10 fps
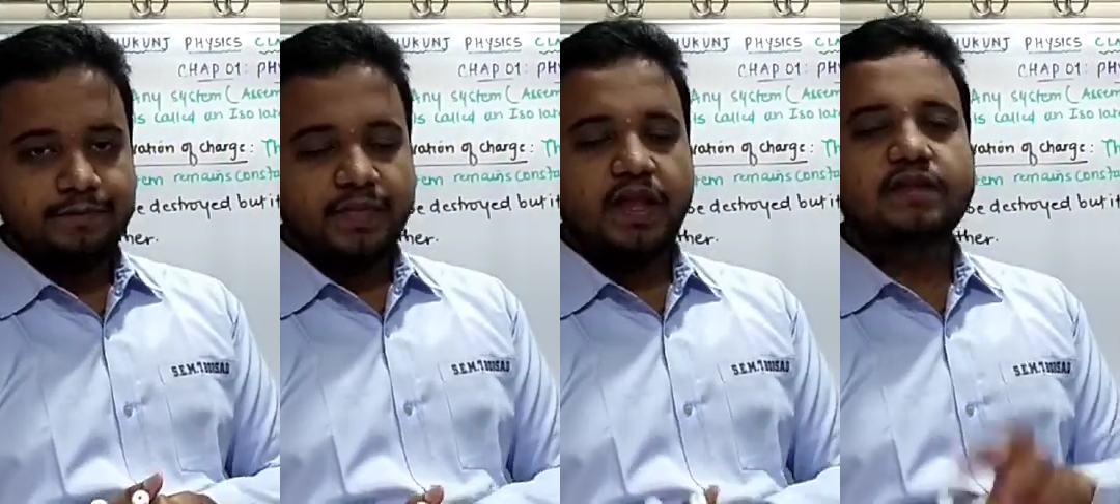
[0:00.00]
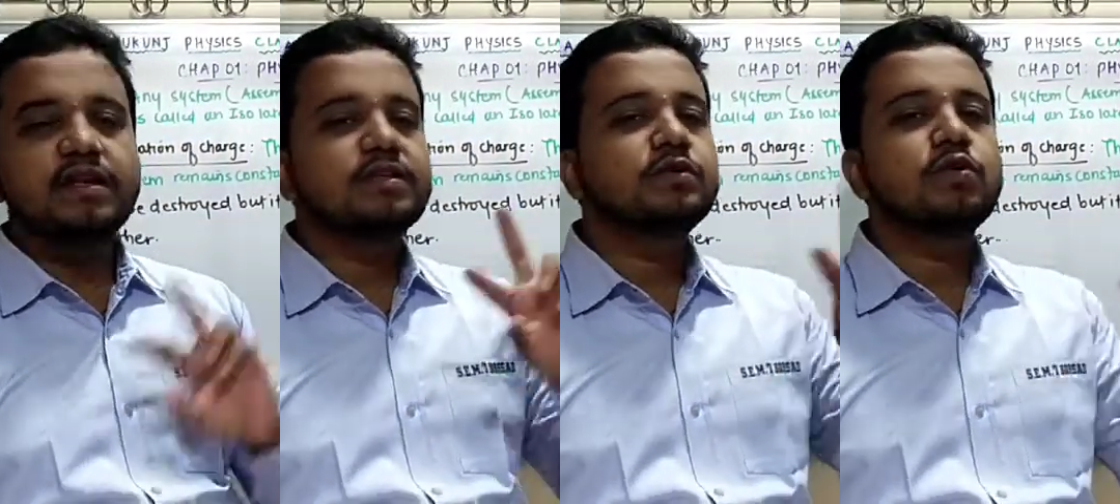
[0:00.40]
Here there
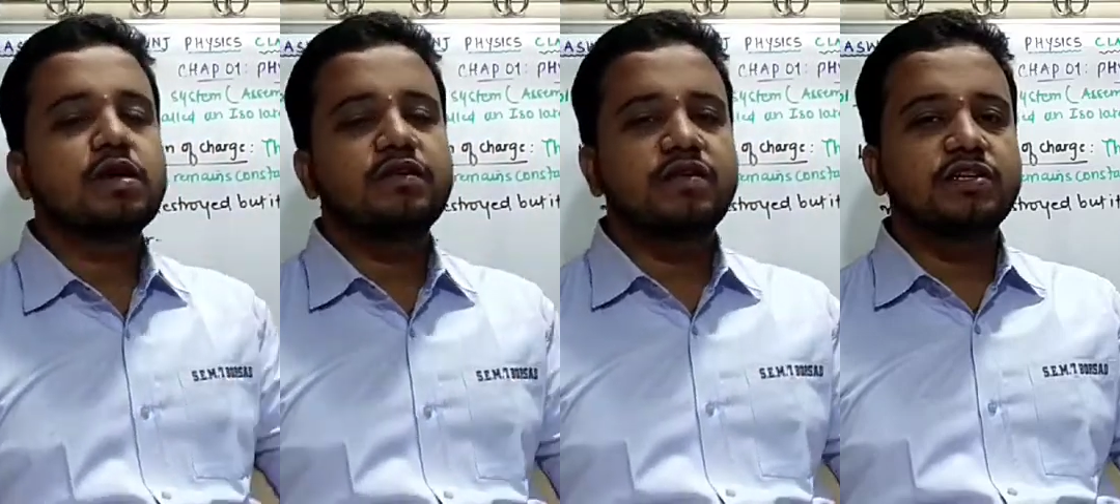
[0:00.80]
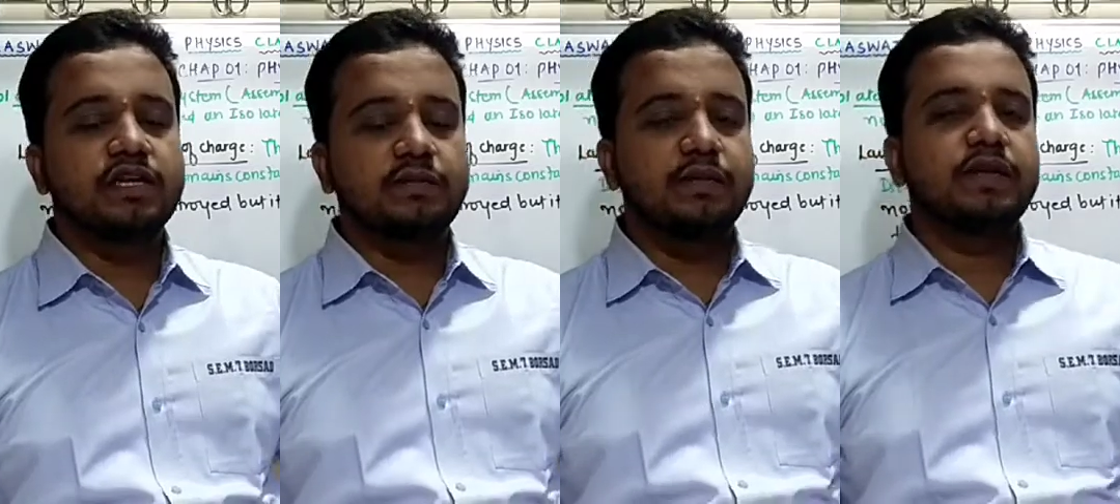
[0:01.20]
is no
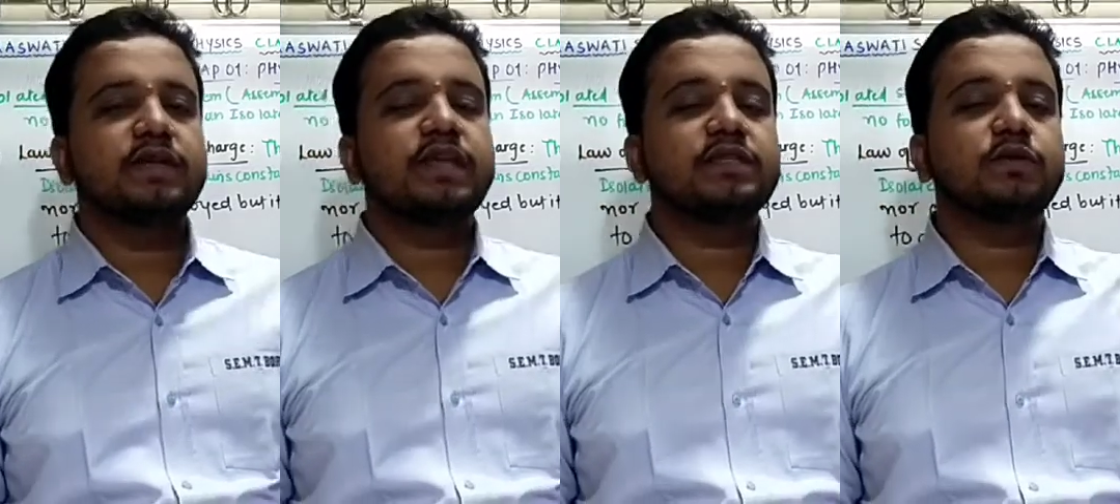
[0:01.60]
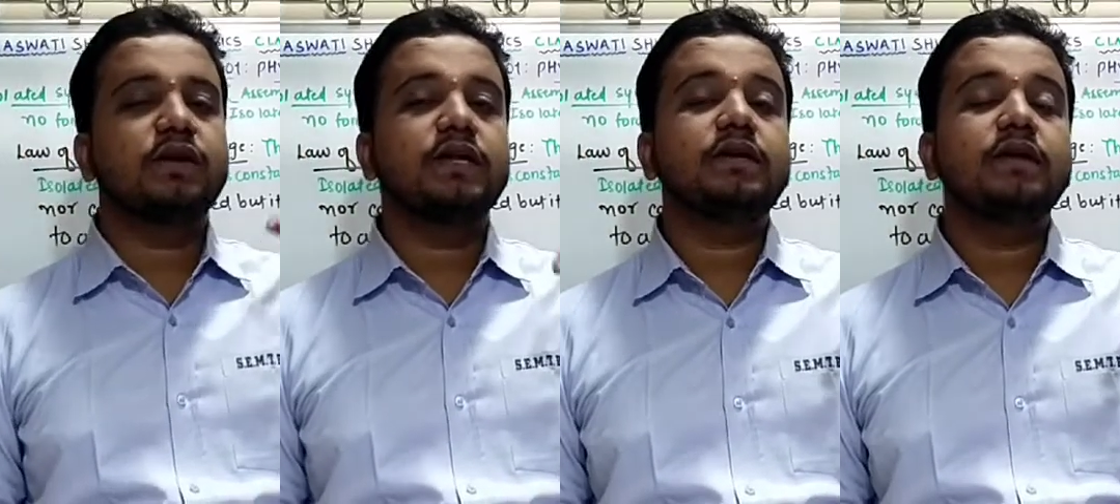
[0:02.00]
conversion, but here there is
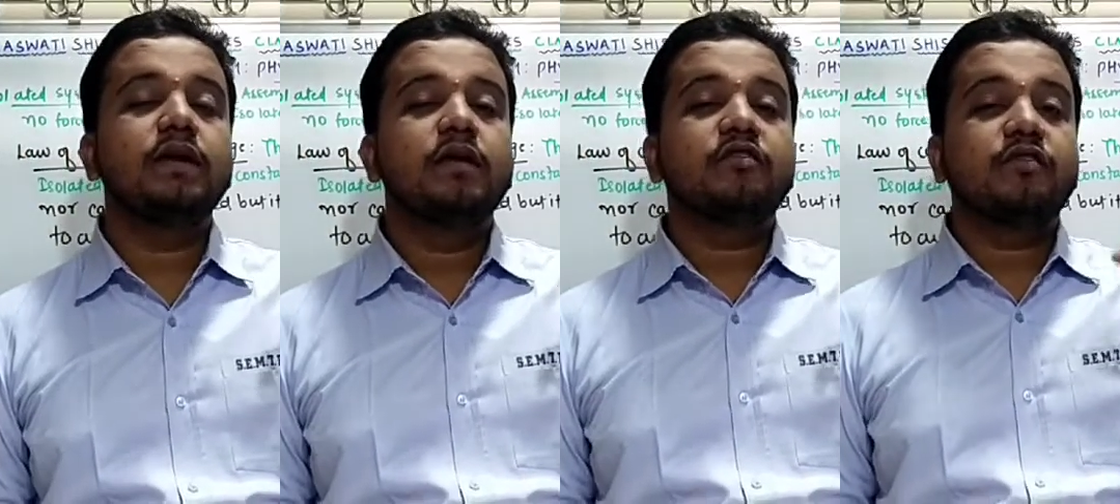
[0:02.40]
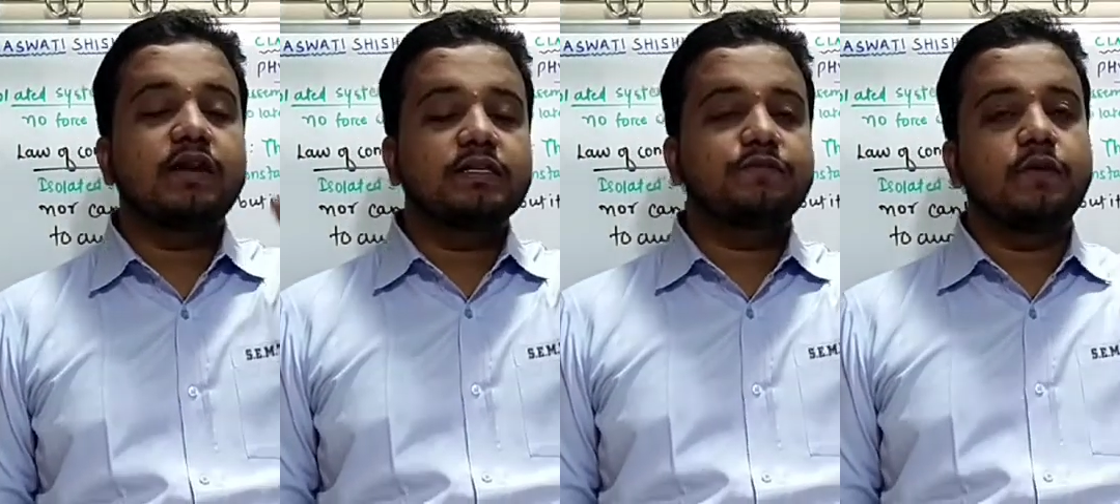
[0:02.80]
only
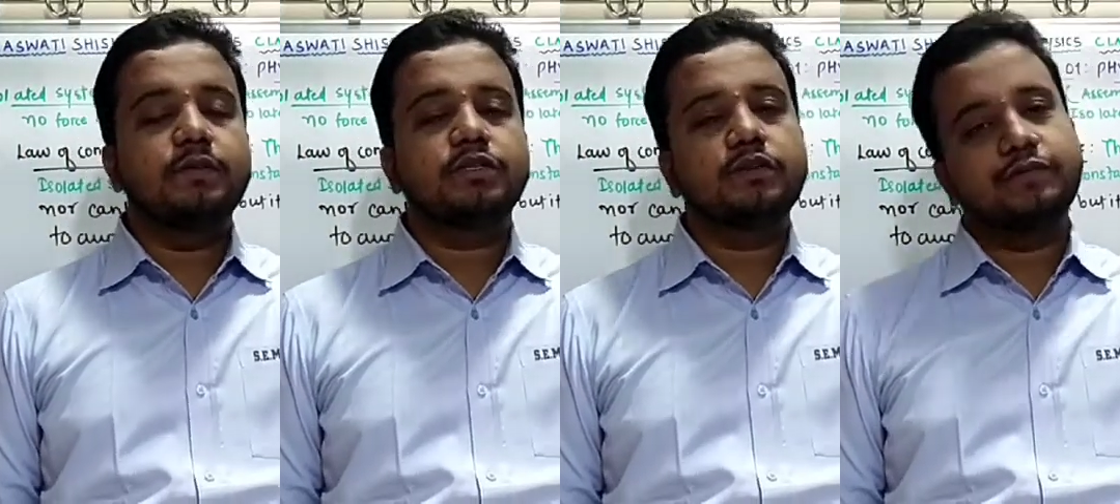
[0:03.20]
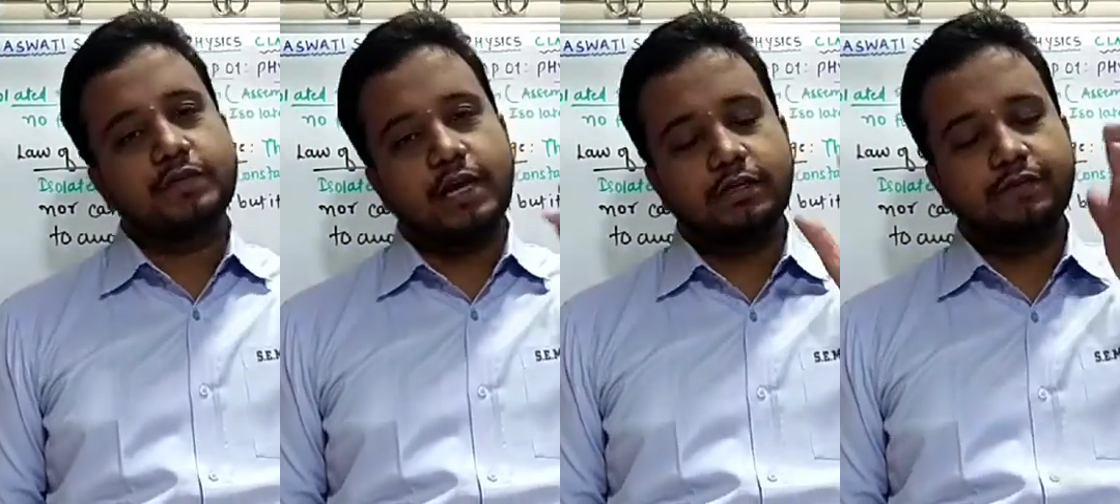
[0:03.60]
transformation of
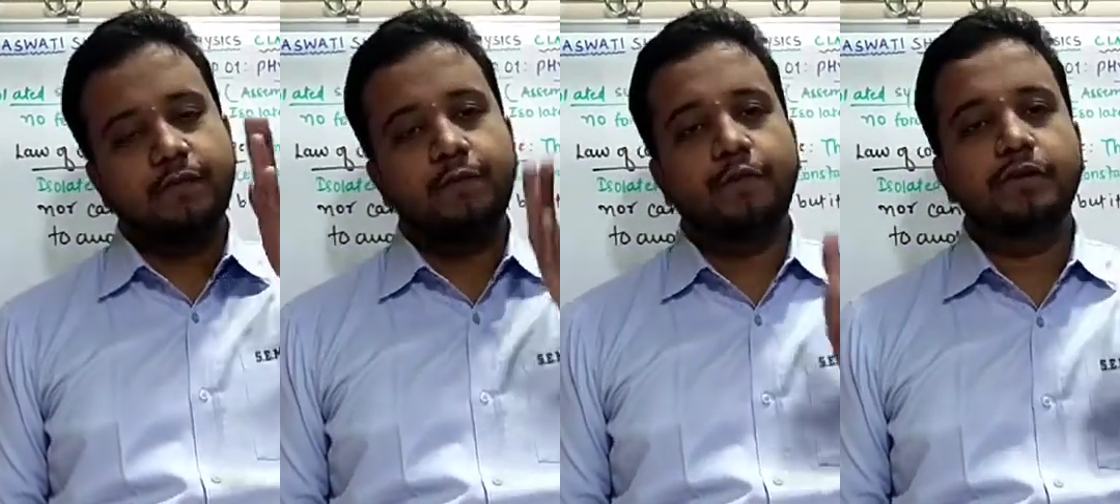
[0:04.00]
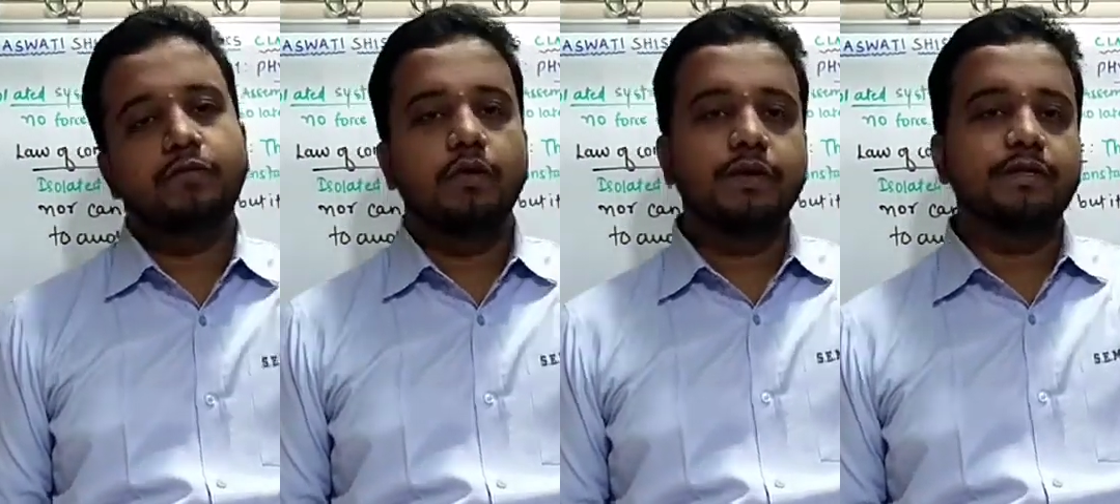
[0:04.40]
charges from one
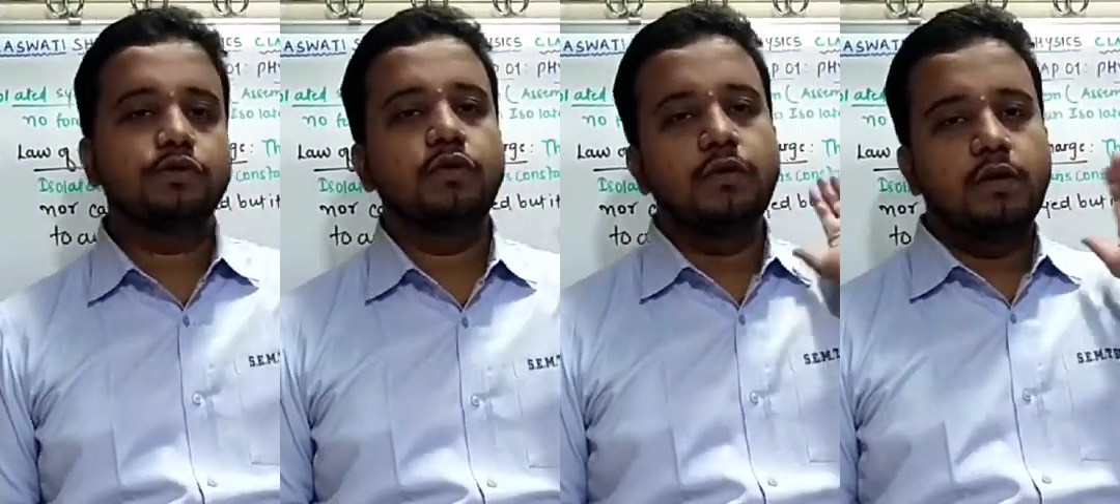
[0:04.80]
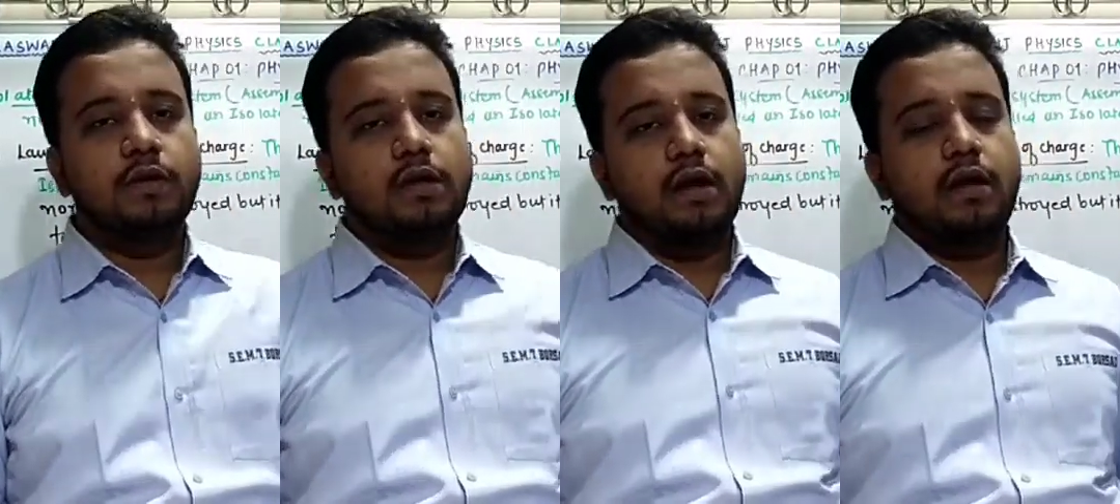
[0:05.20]
body to
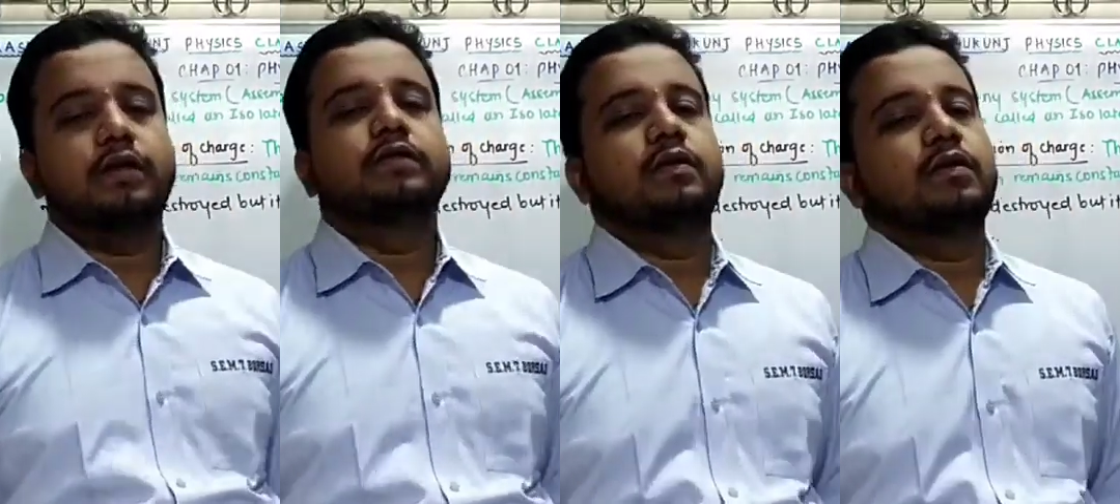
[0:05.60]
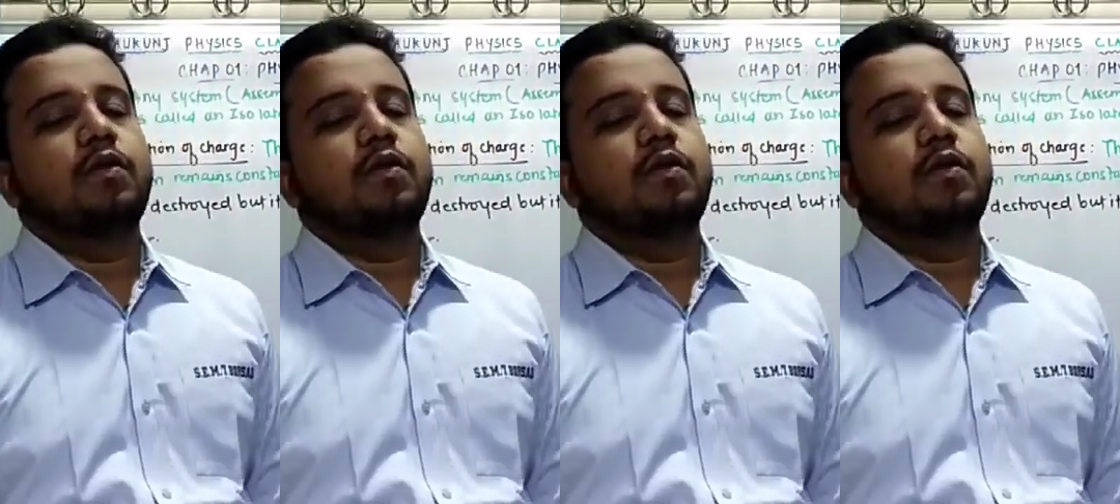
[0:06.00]
another.